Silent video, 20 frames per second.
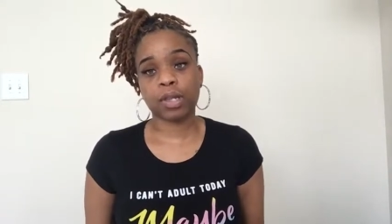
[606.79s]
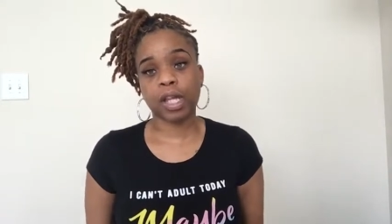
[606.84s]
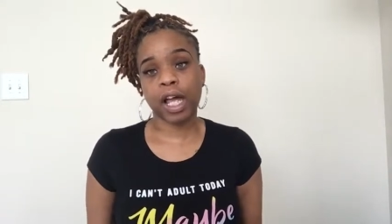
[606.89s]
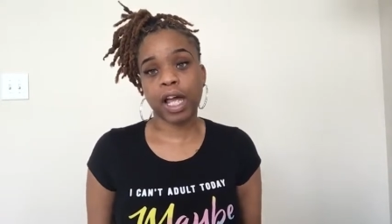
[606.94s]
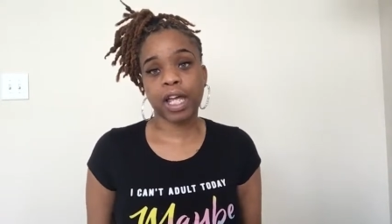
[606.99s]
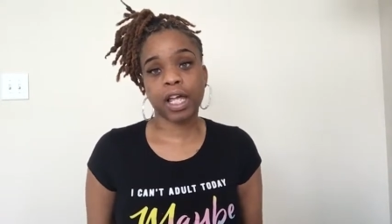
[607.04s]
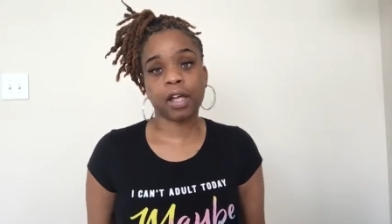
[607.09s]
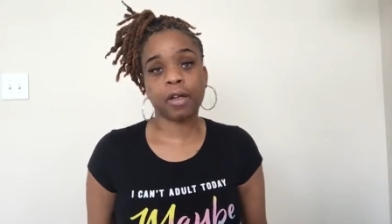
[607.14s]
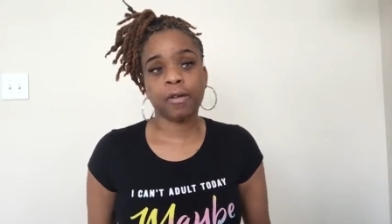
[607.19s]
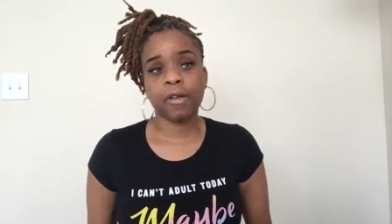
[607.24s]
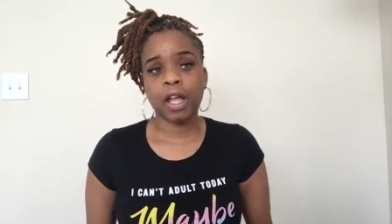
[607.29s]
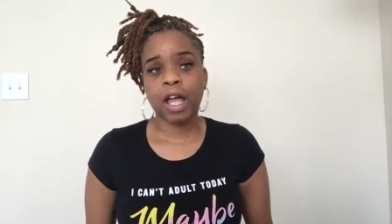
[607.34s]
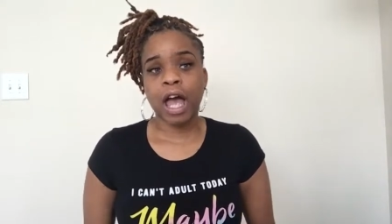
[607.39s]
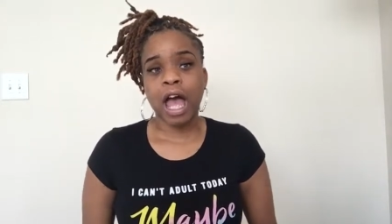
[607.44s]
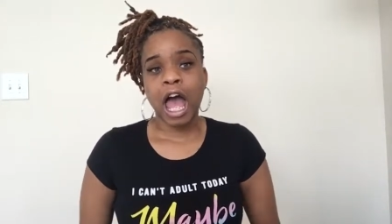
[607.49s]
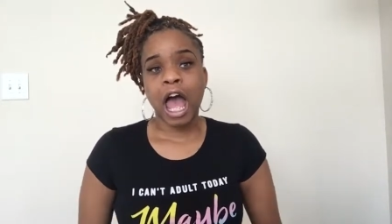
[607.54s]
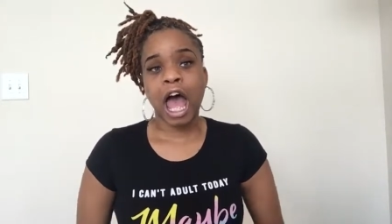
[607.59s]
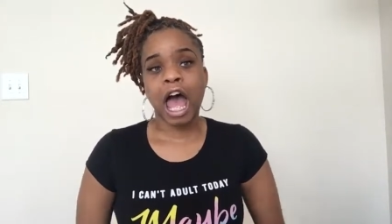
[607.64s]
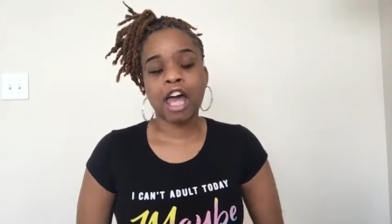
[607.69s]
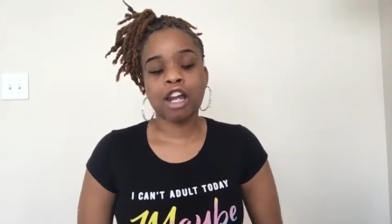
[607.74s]
Like,
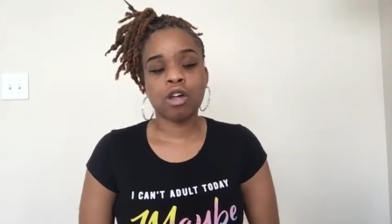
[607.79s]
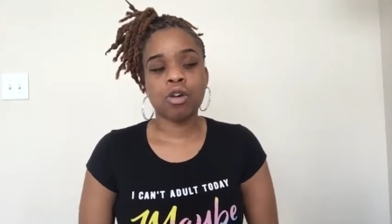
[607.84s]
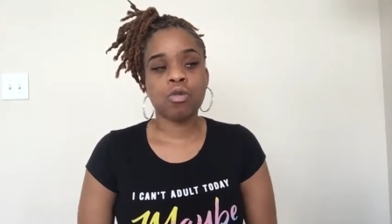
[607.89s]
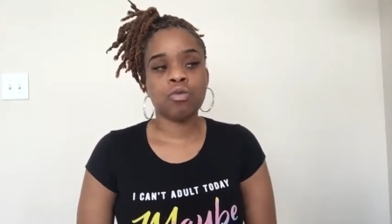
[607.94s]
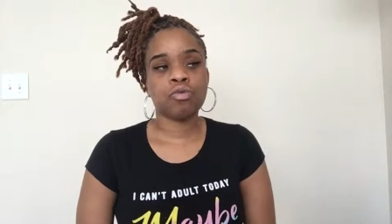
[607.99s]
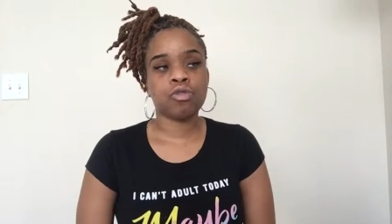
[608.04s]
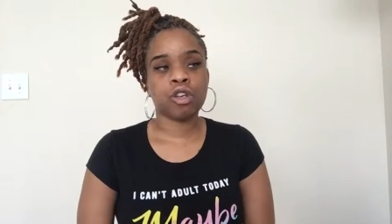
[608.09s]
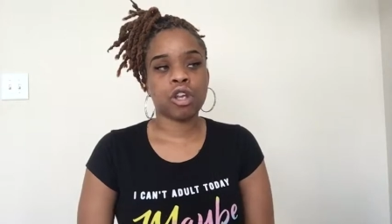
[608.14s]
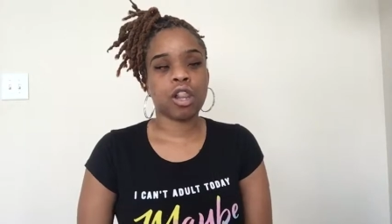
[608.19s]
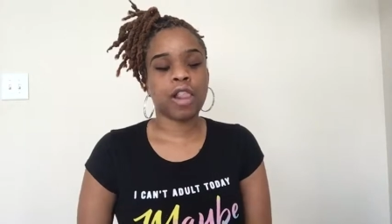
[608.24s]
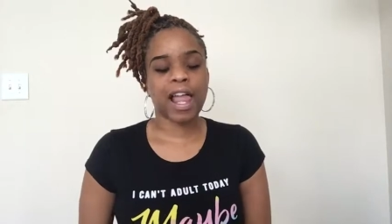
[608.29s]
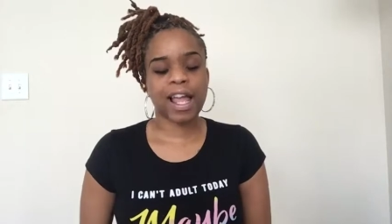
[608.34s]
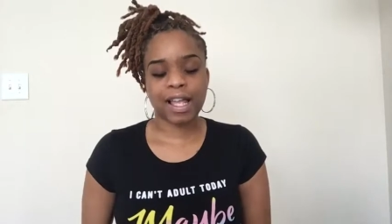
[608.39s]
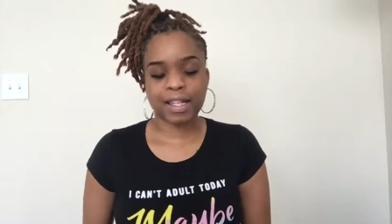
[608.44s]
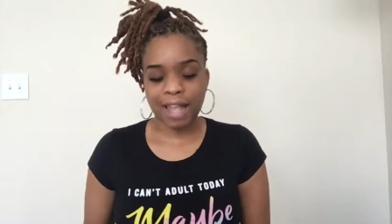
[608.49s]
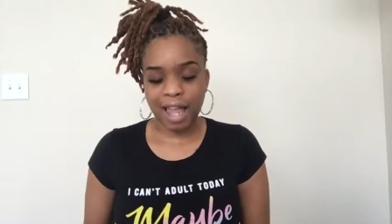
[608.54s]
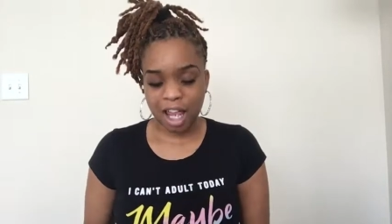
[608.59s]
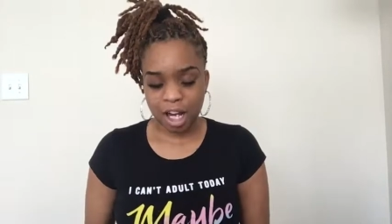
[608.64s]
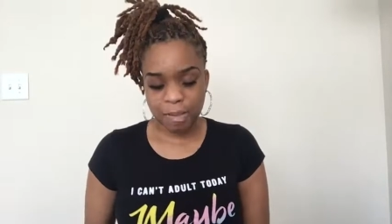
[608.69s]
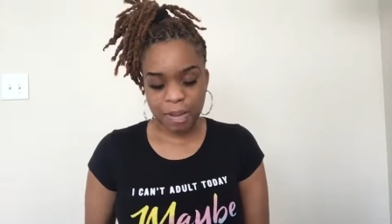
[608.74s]
I don't like a
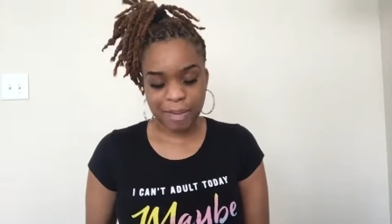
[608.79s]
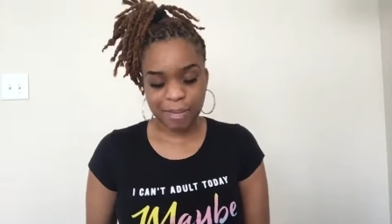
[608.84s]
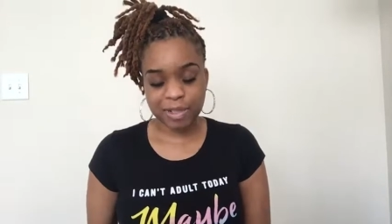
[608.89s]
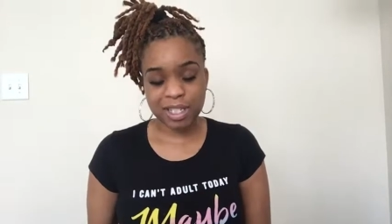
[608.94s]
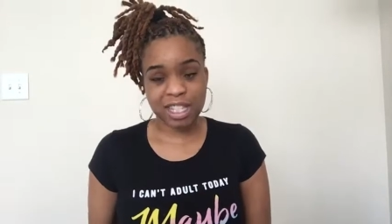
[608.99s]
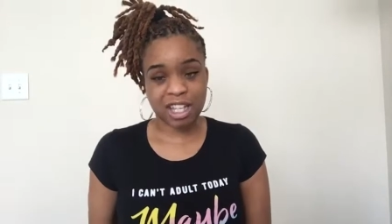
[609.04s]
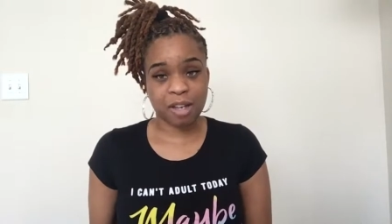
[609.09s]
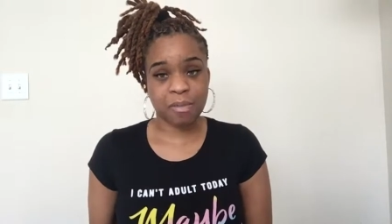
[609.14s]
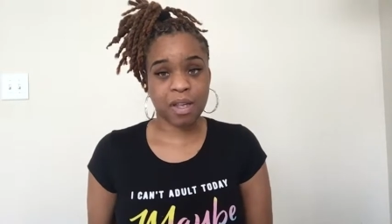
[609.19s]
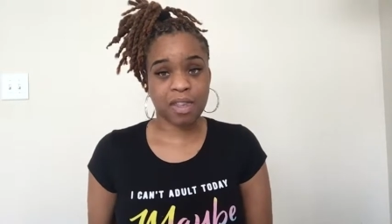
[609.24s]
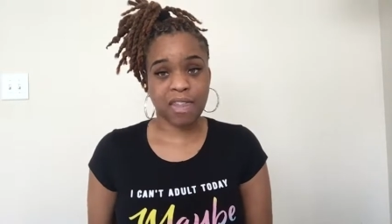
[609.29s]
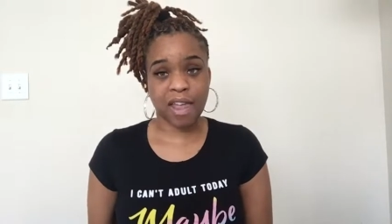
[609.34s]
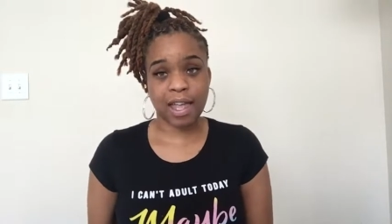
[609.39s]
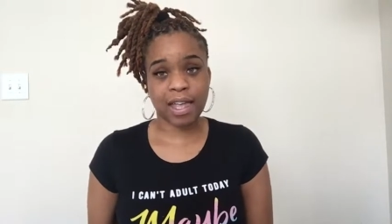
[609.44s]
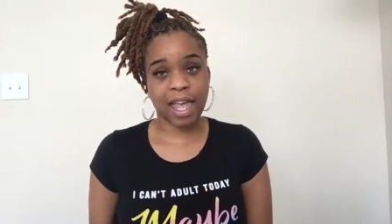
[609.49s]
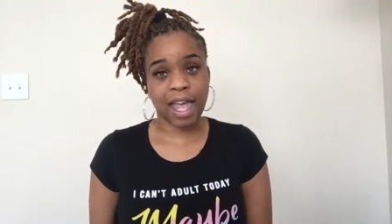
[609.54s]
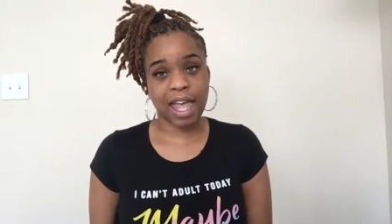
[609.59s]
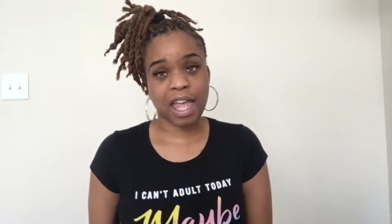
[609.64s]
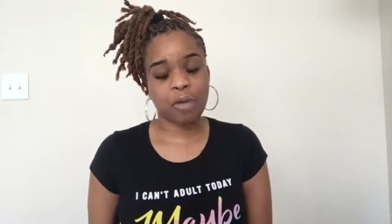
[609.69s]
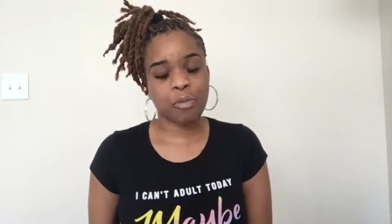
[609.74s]
lot of people tell me they
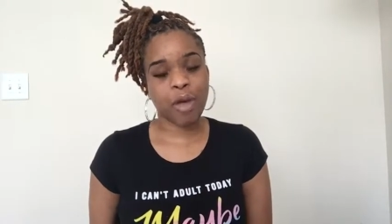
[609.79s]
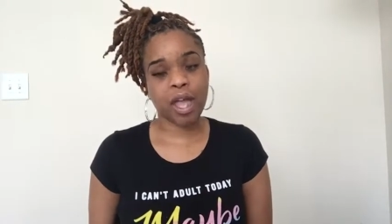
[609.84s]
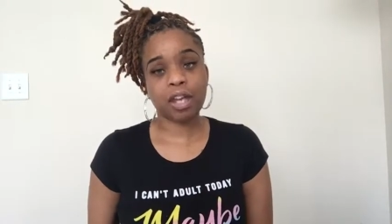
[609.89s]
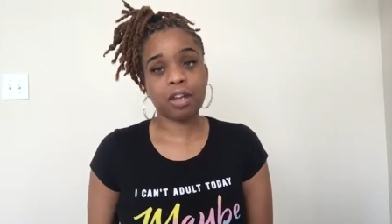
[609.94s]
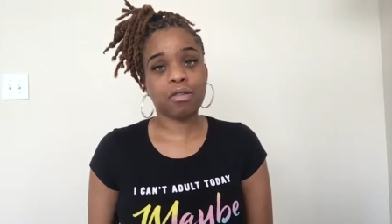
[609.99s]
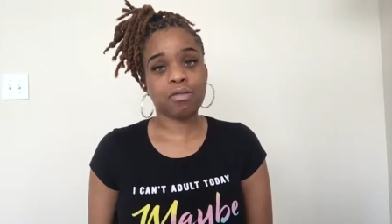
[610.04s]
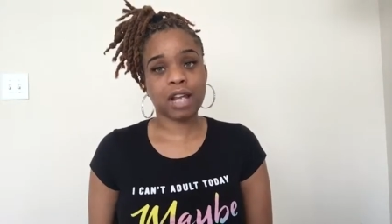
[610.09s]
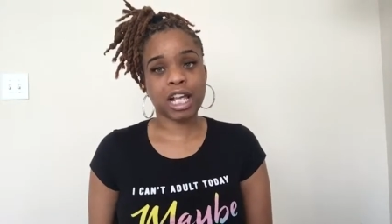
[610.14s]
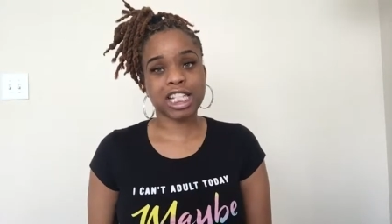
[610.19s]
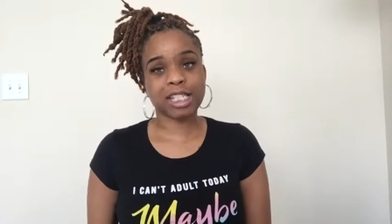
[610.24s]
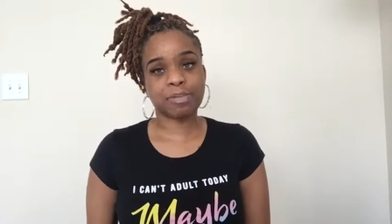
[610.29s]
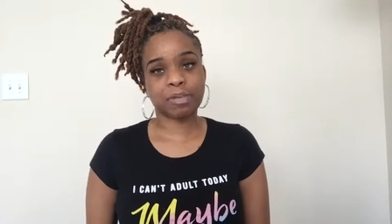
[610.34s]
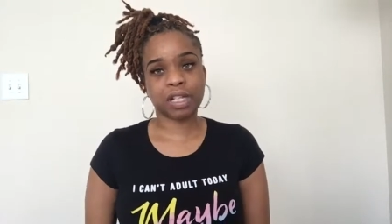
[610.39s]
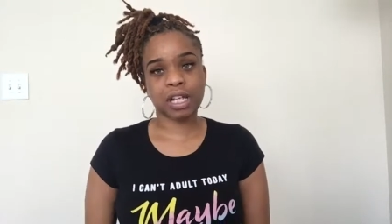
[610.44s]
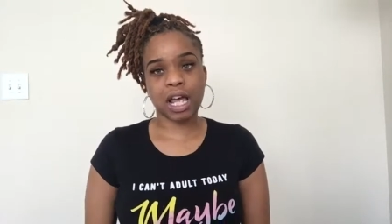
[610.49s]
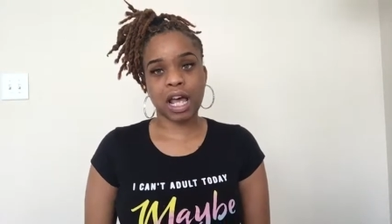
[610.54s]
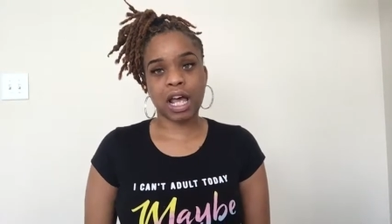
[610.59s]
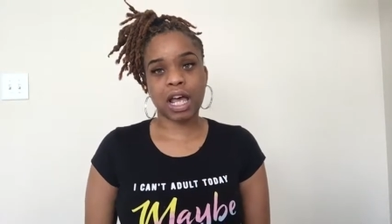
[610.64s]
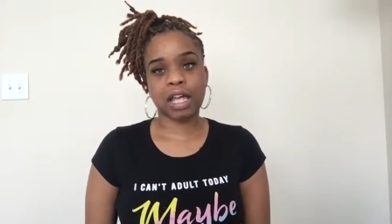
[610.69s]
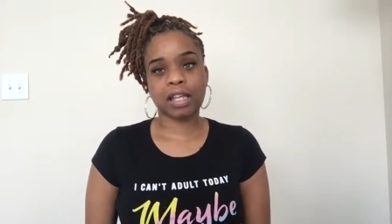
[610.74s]
gain weight on
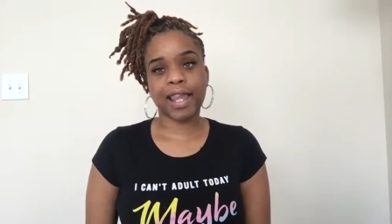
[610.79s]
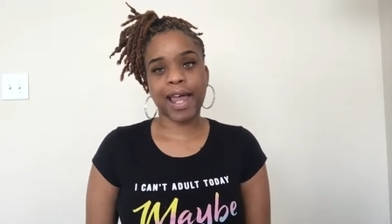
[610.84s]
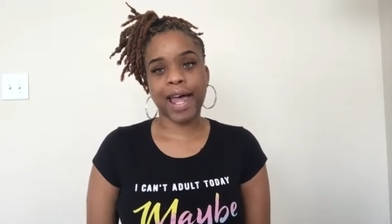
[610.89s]
Nexplanon.